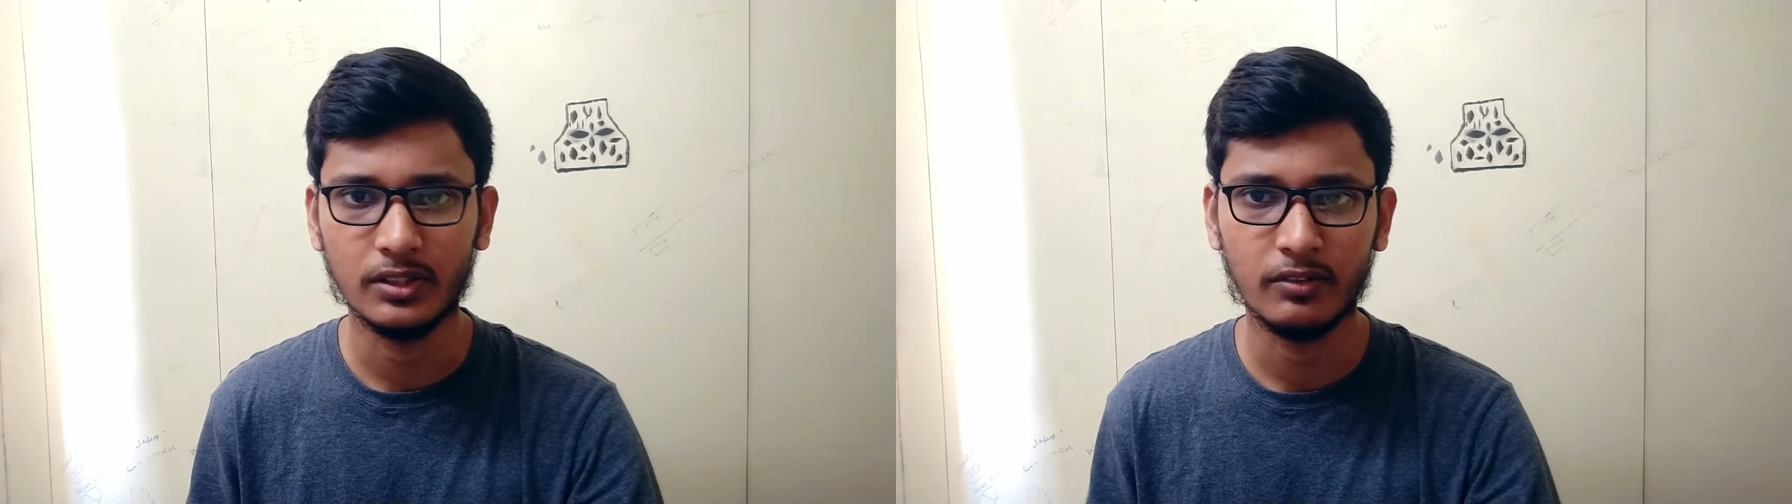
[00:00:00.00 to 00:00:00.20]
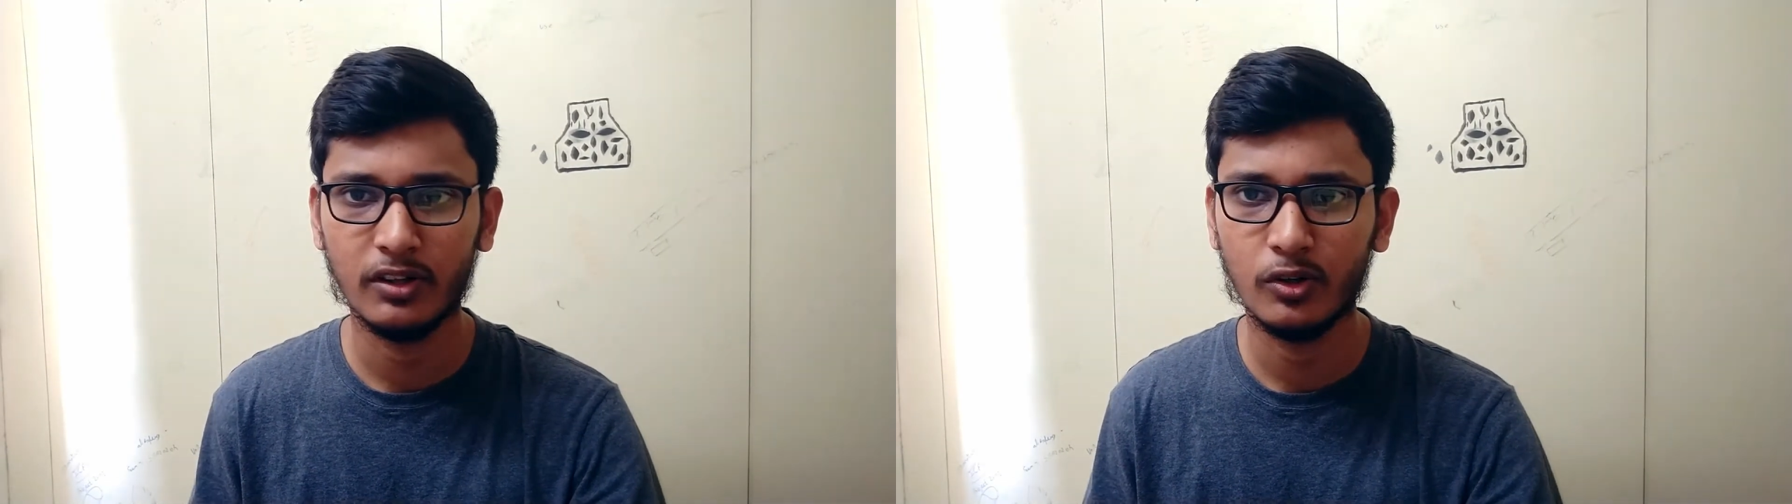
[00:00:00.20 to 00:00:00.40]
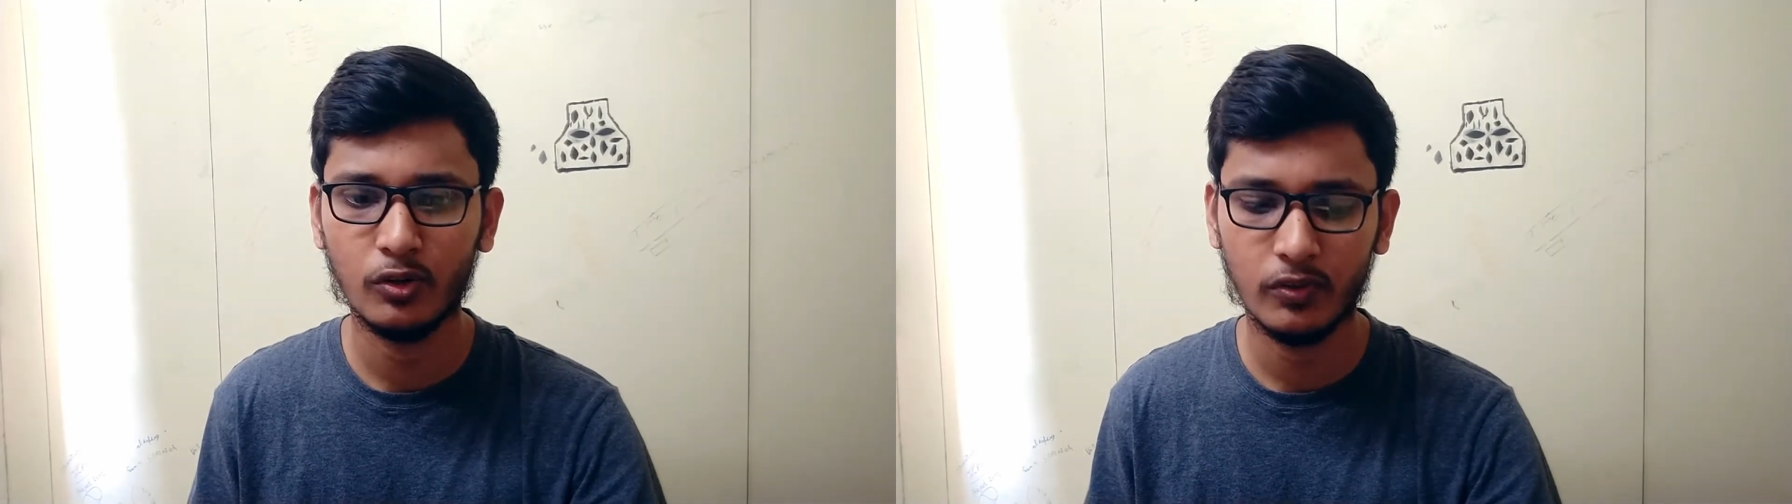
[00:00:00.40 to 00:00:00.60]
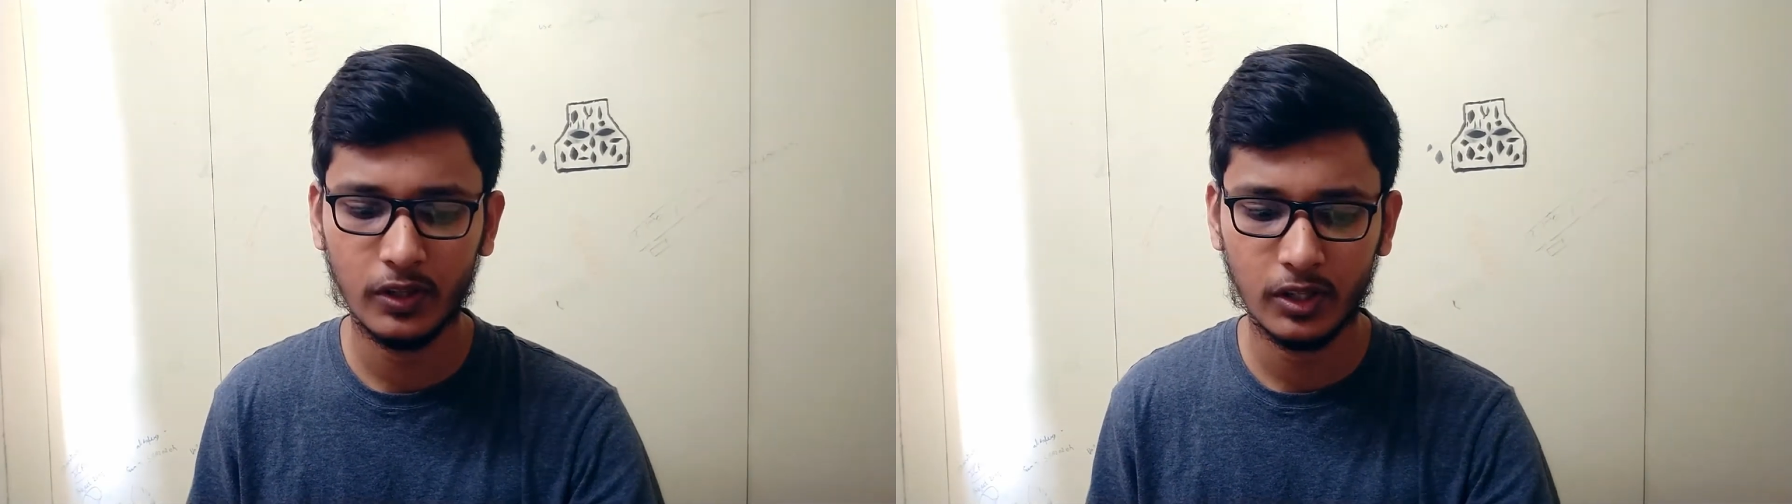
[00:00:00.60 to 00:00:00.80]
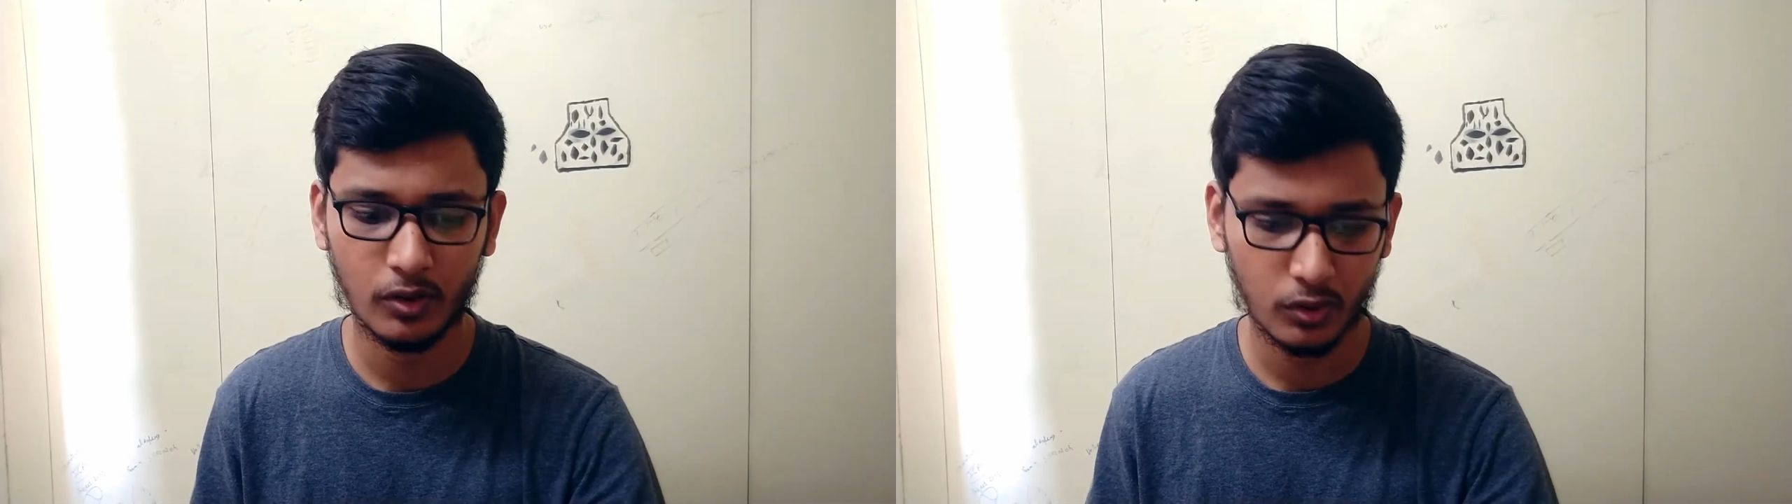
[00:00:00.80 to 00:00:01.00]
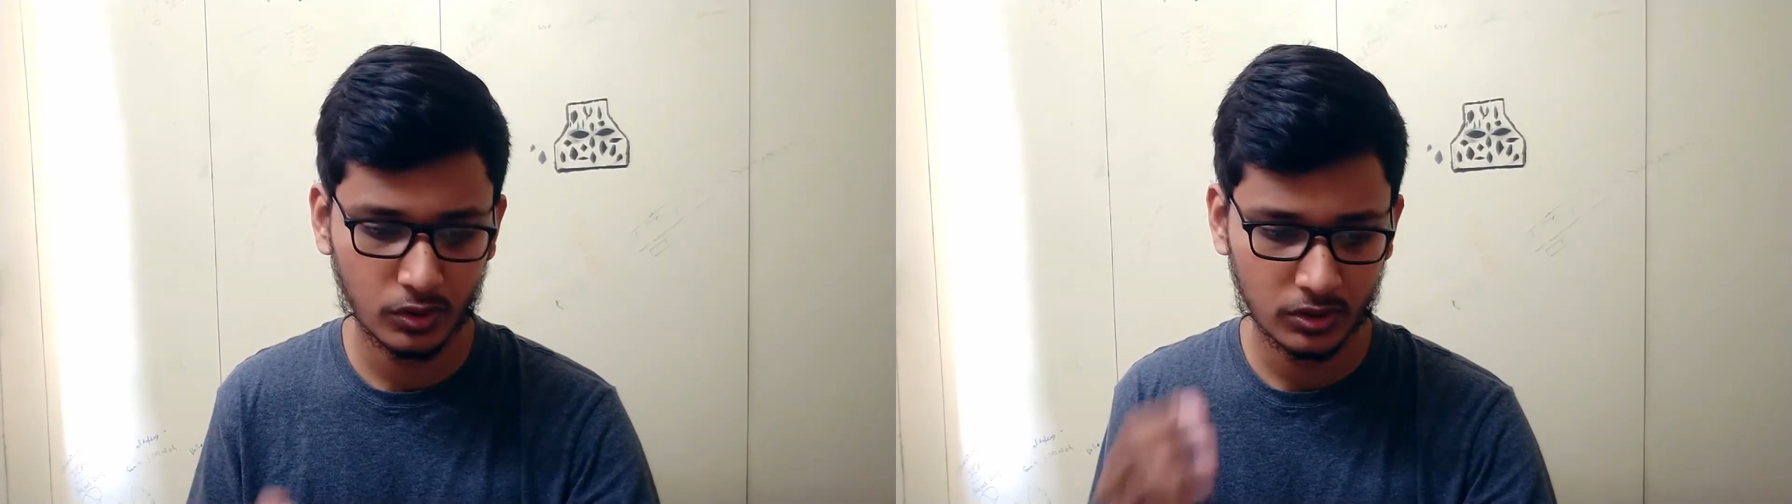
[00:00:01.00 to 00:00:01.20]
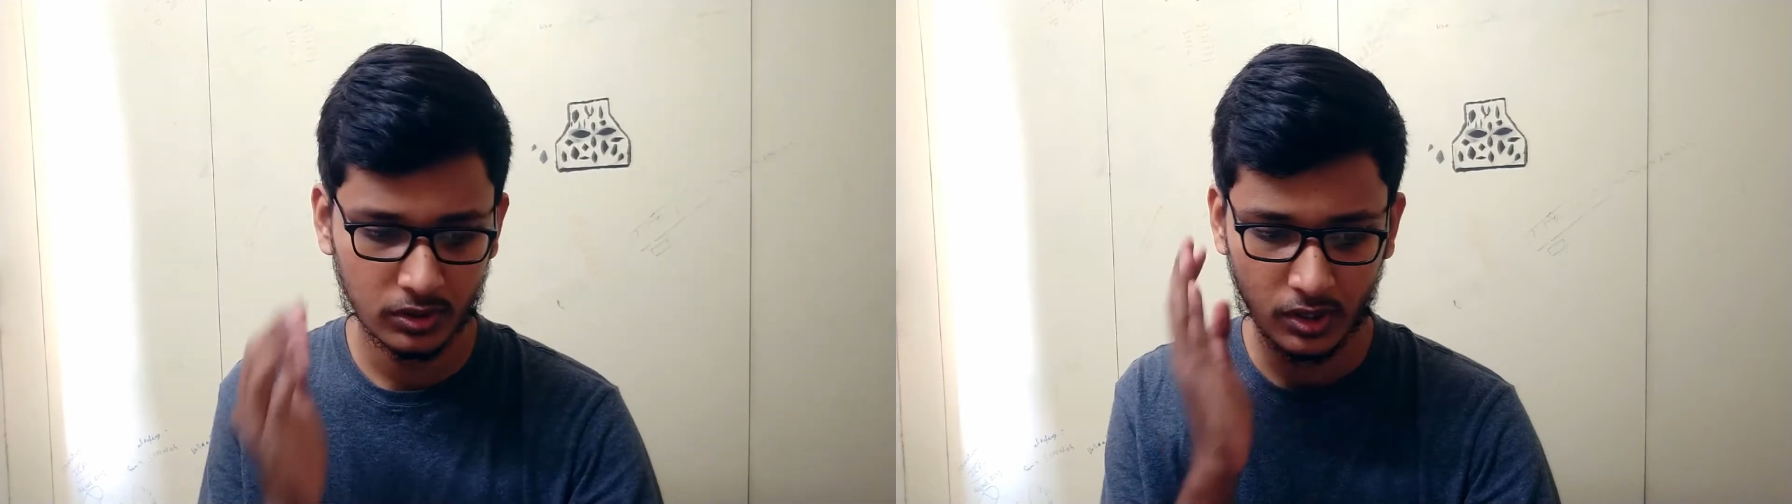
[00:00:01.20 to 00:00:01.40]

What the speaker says: They were nowhere close.